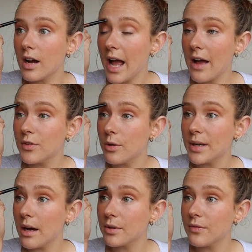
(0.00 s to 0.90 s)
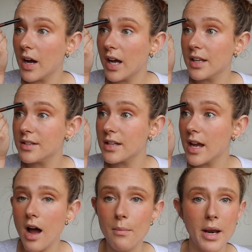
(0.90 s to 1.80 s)
have not been able to find
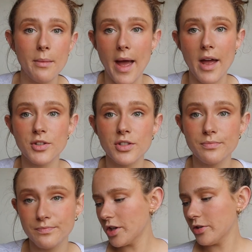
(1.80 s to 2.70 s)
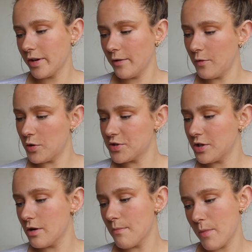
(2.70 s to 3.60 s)
a better match. What are you looking forward
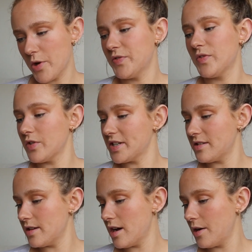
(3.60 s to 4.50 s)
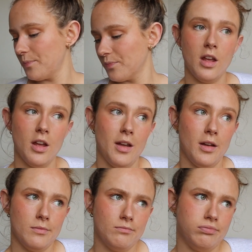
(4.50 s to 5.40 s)
to most for the rest of the year?
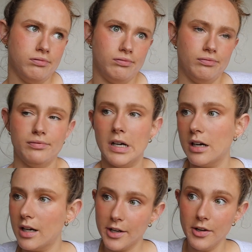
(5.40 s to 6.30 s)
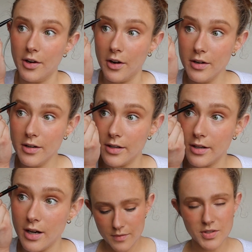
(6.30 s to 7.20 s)
I don't
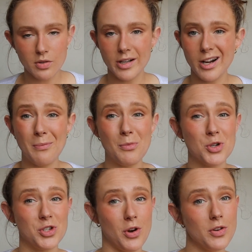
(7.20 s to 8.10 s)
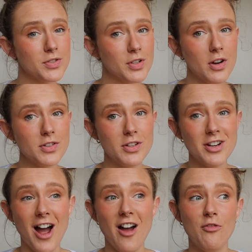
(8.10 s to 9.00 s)
know. I've still got a couple more shows to go
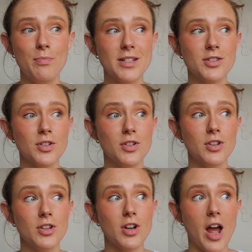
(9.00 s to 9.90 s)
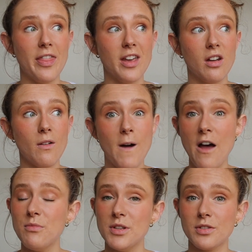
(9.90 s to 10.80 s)
to. I've been to, I think,
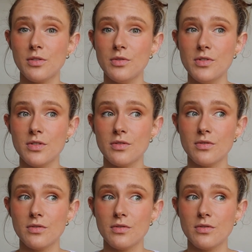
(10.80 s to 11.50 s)
5 musicals,